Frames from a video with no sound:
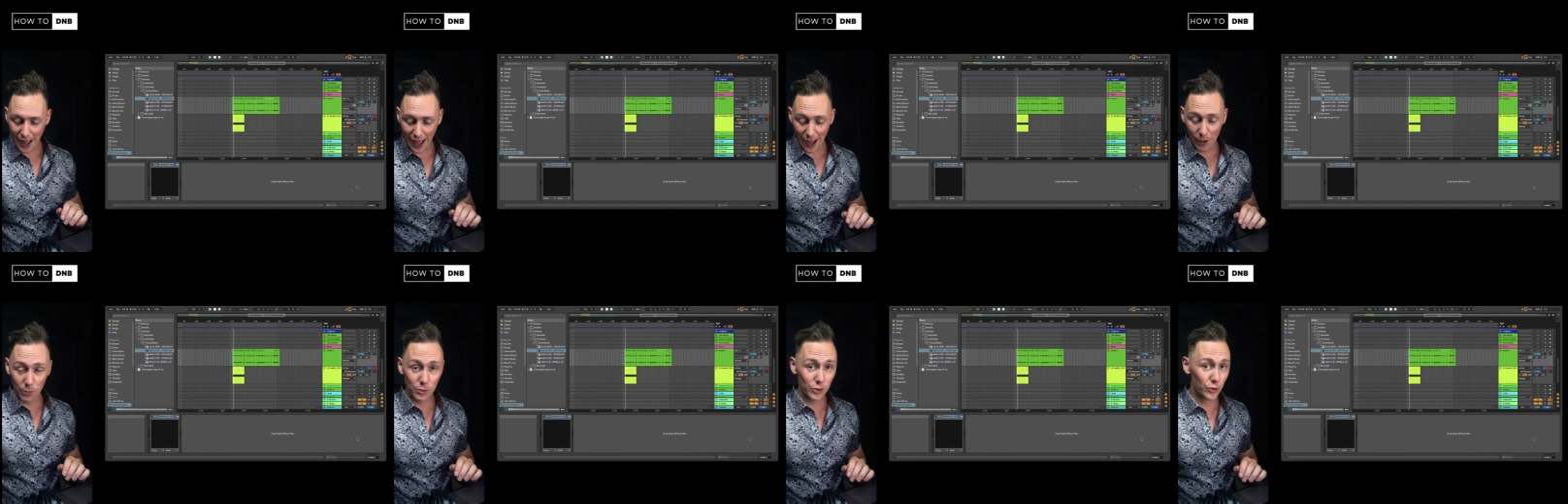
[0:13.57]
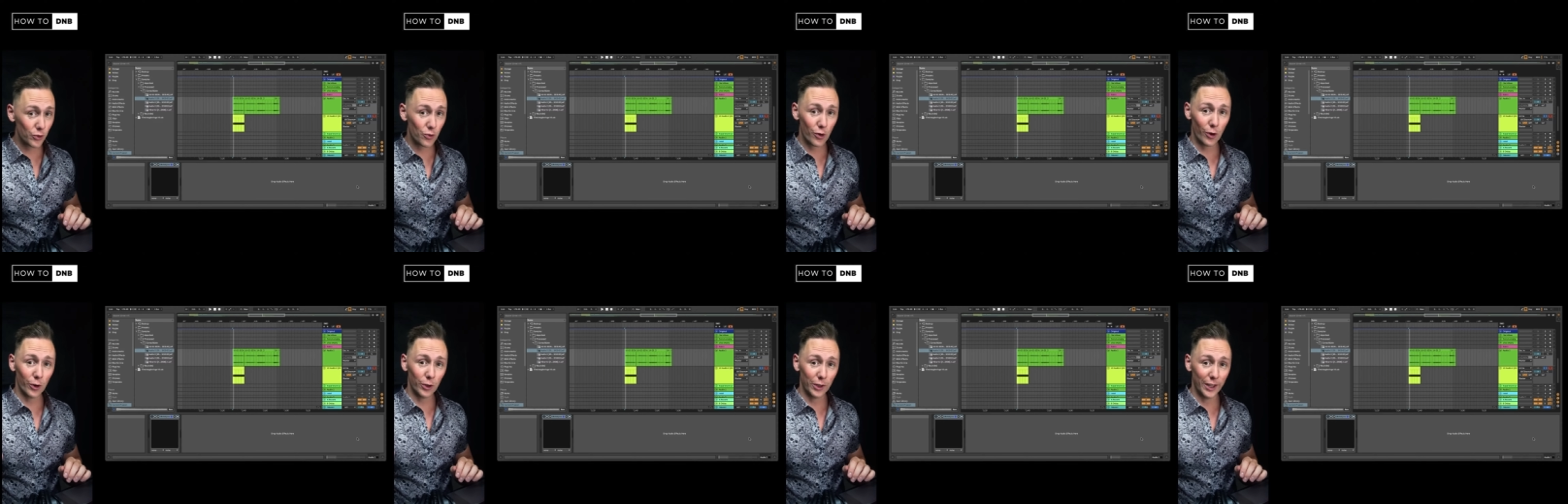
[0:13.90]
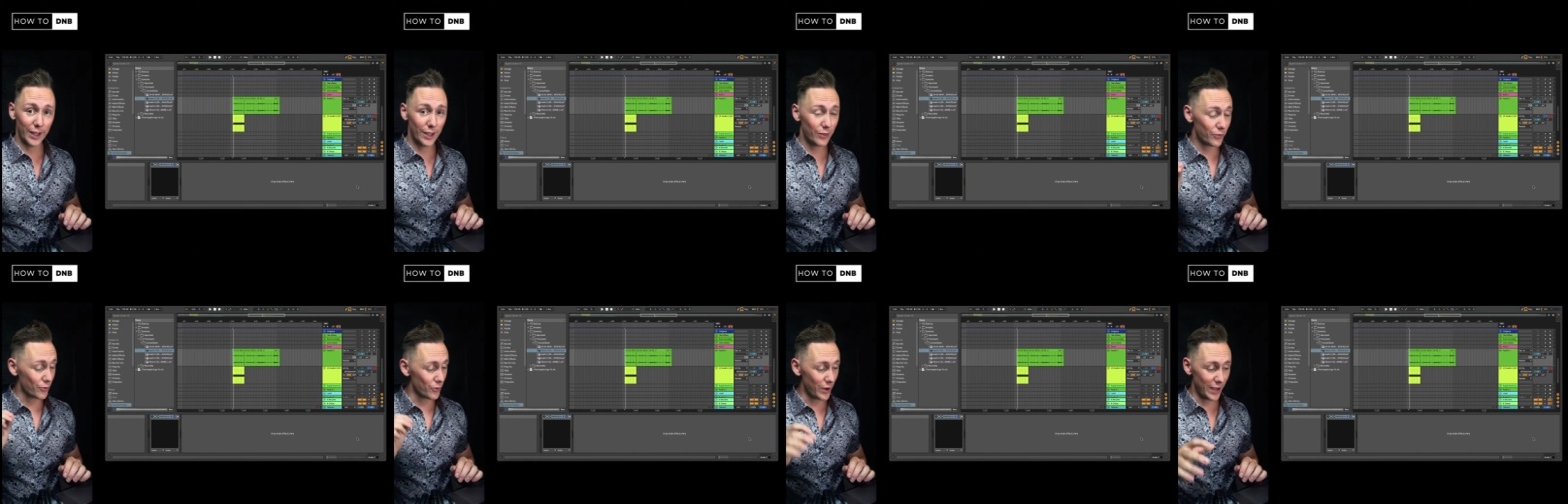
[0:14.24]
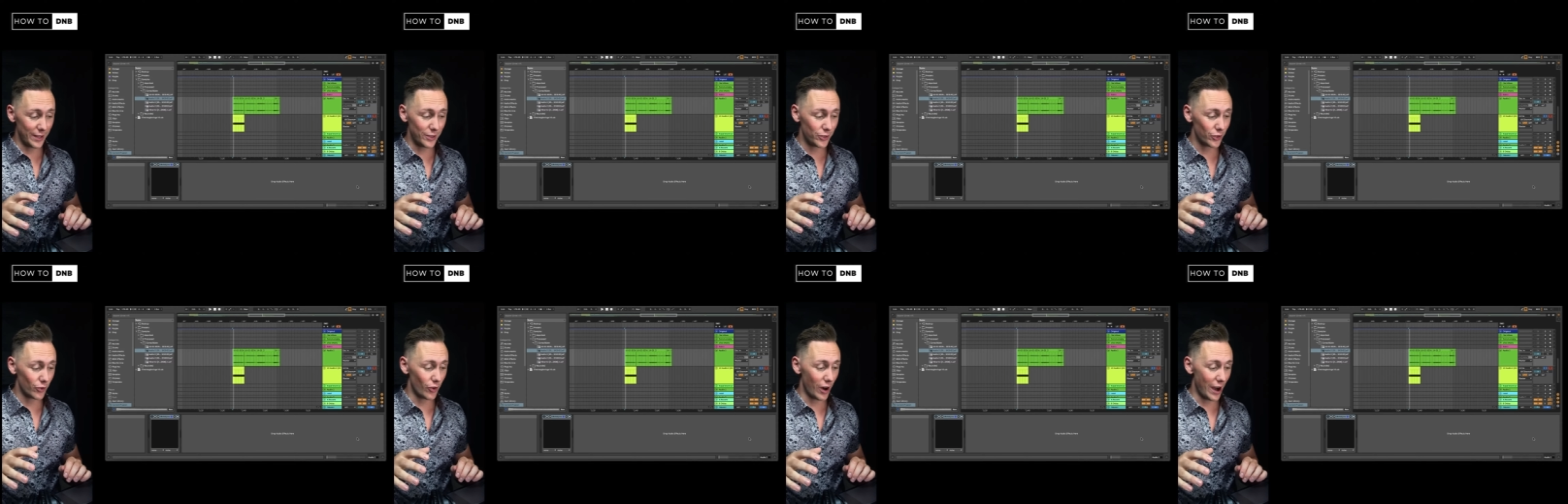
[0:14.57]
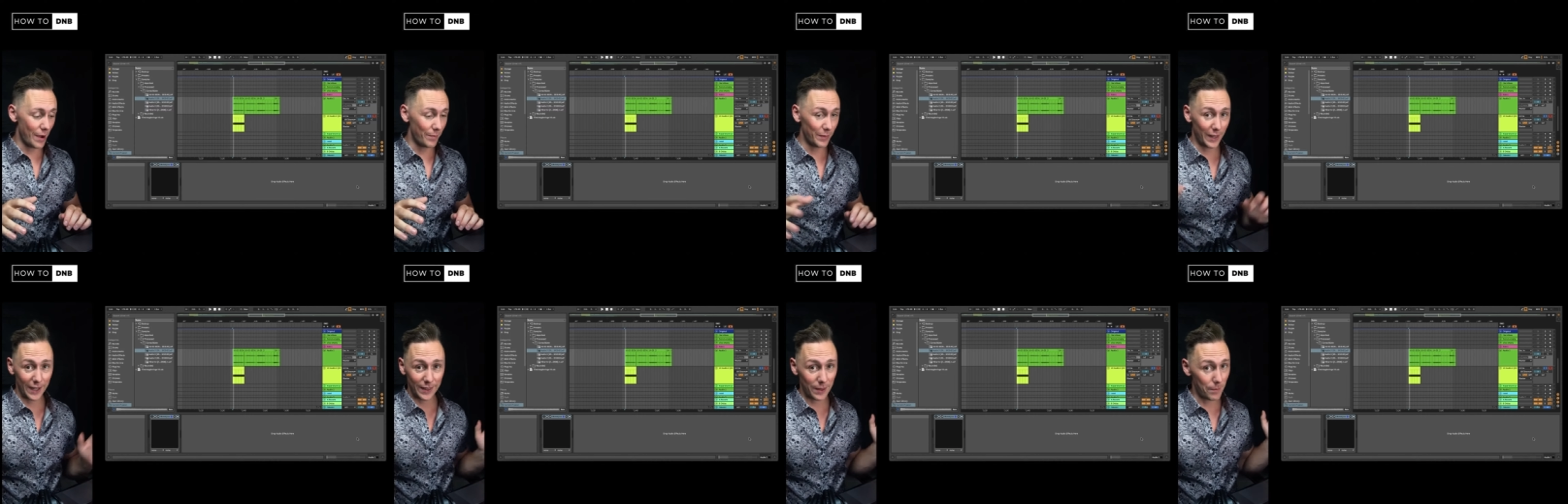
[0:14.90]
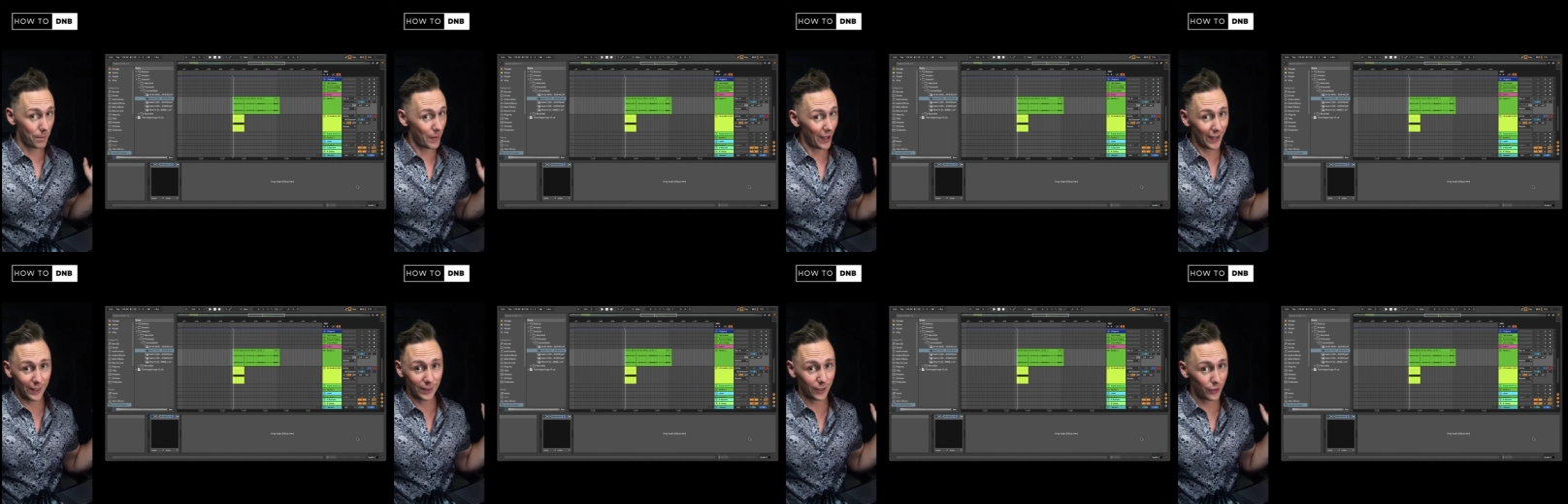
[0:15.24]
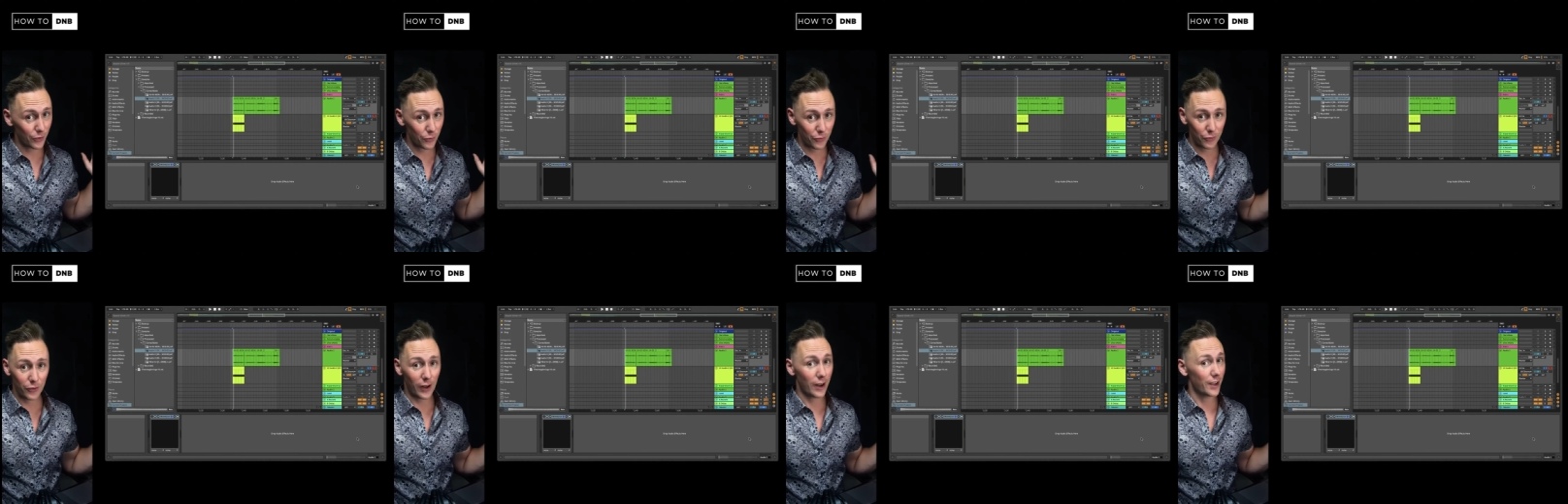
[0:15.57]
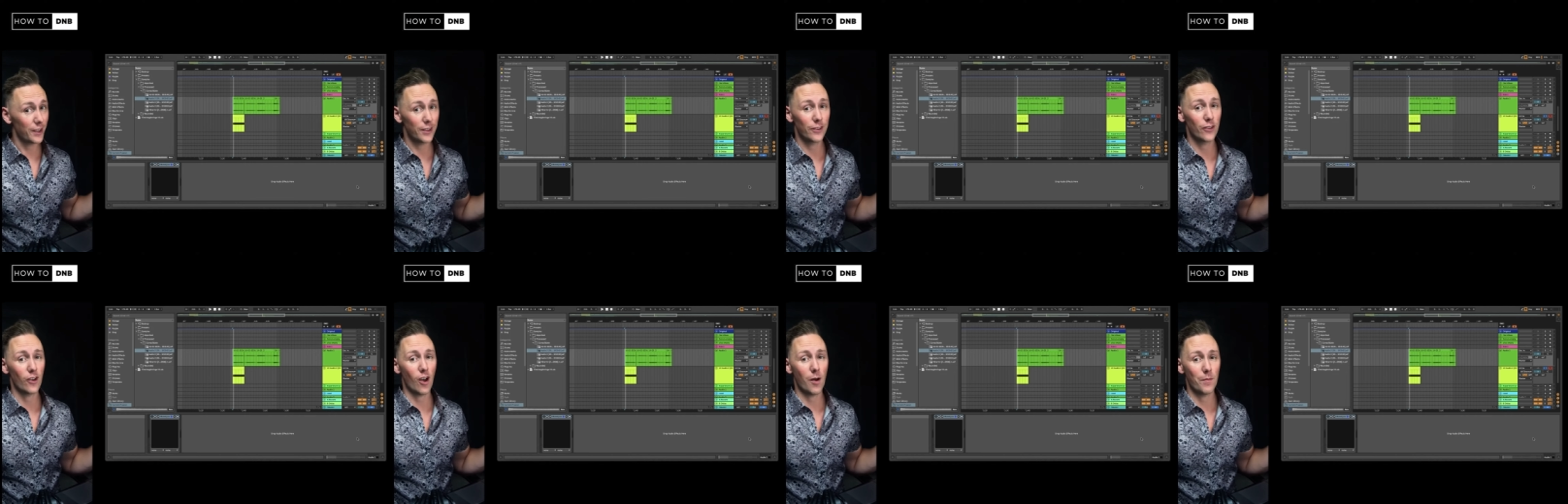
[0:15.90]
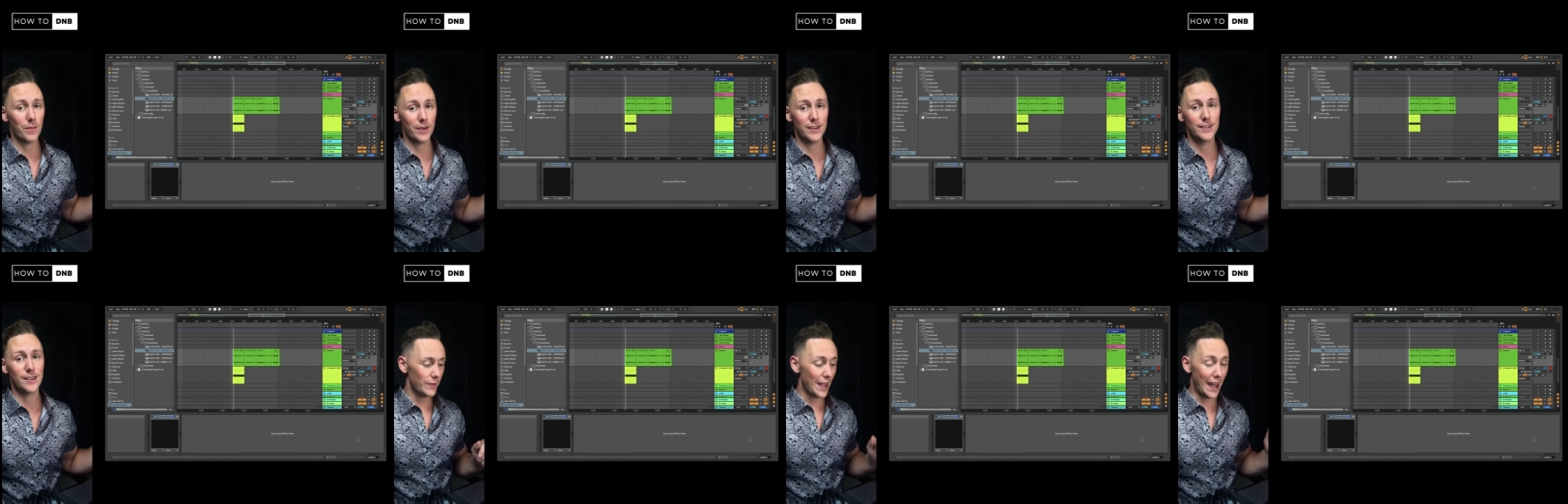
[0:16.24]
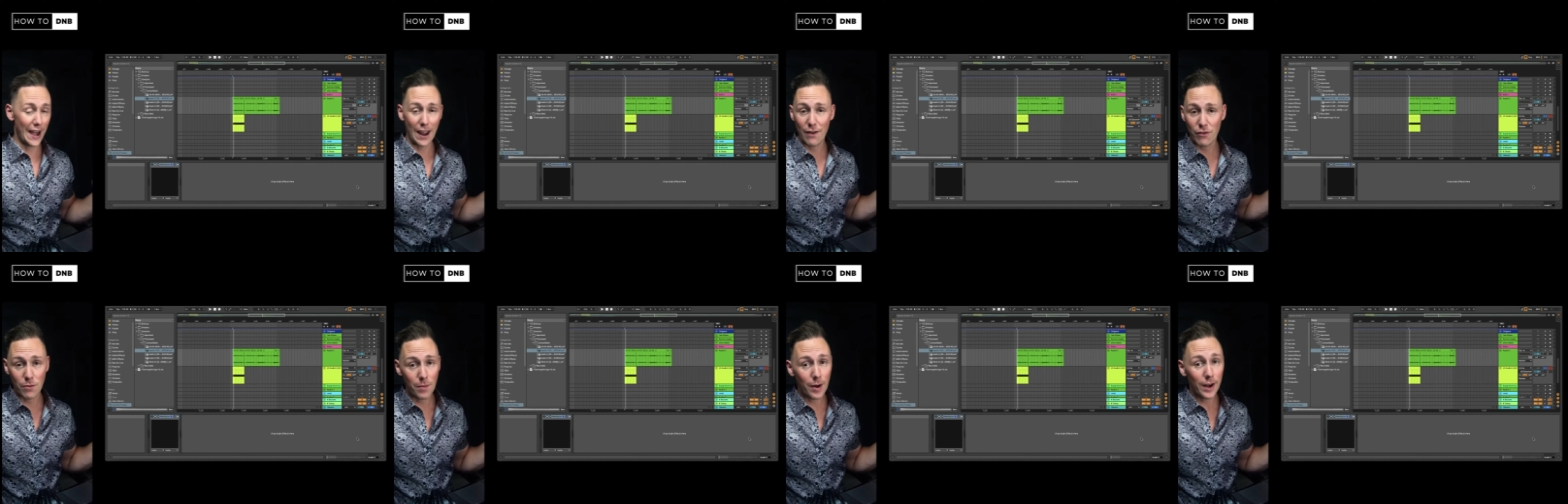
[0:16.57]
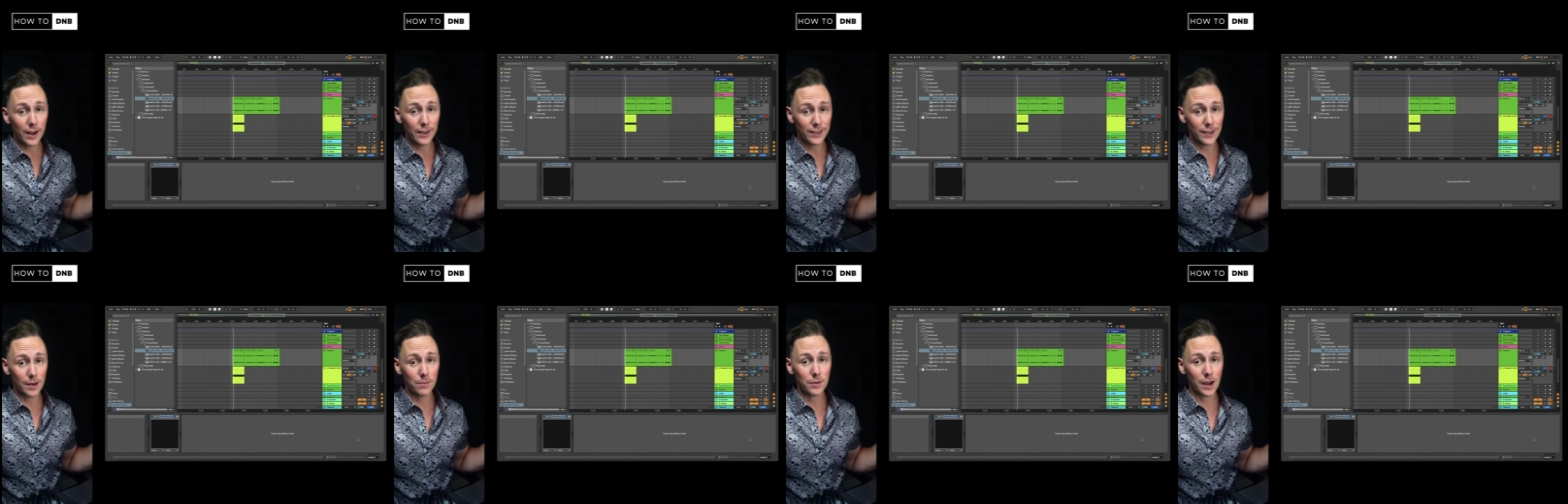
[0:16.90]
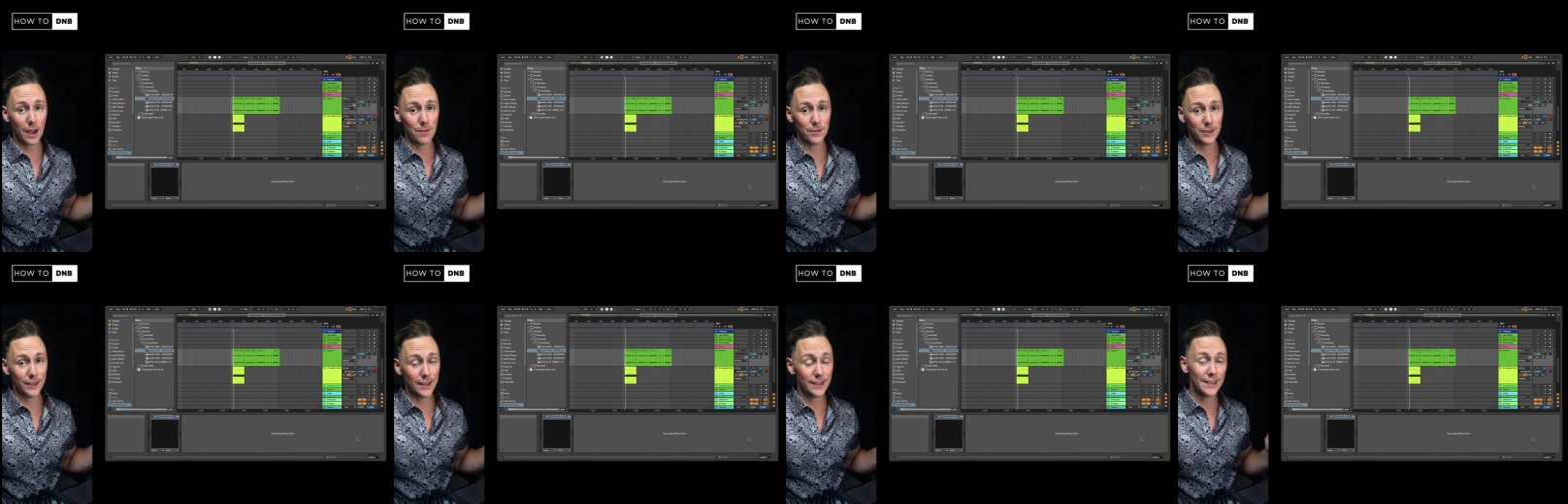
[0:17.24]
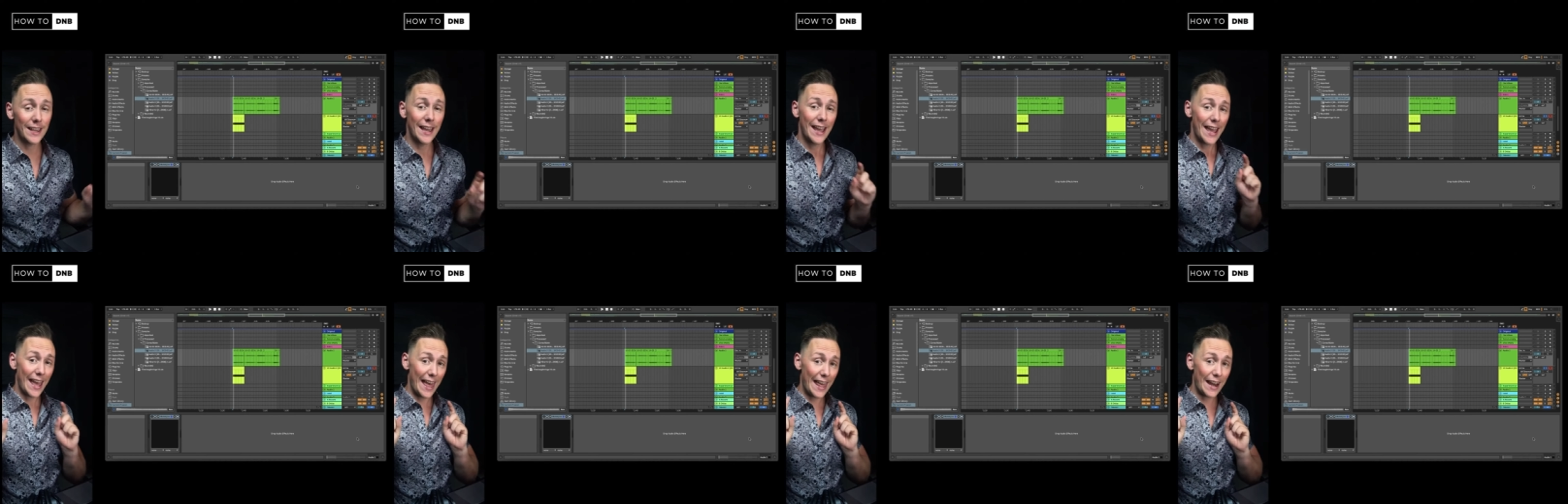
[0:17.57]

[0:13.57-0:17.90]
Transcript: I was scrolling through Instagram like the mindless fucking zombies that everybody sometimes is,